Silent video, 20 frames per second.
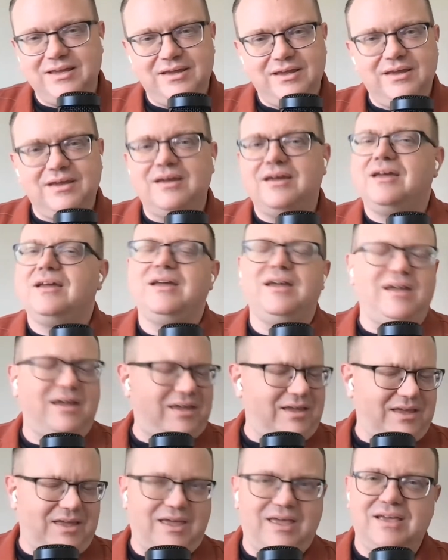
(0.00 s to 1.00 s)
Everybody,
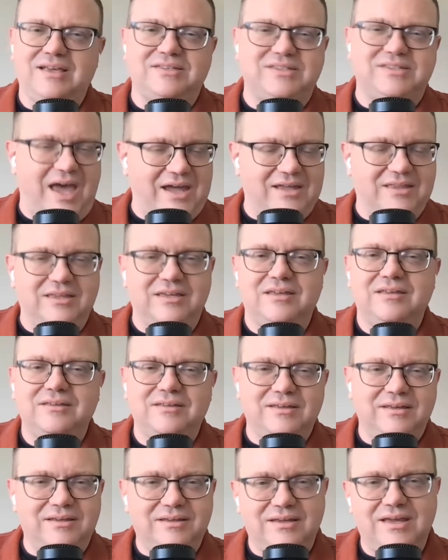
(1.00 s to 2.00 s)
all exactly. age groups
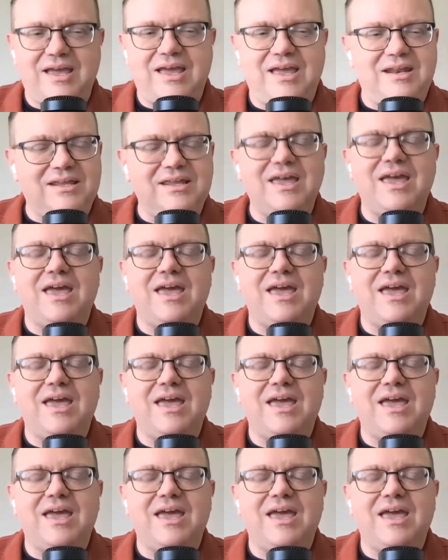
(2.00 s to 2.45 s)
love this, and it,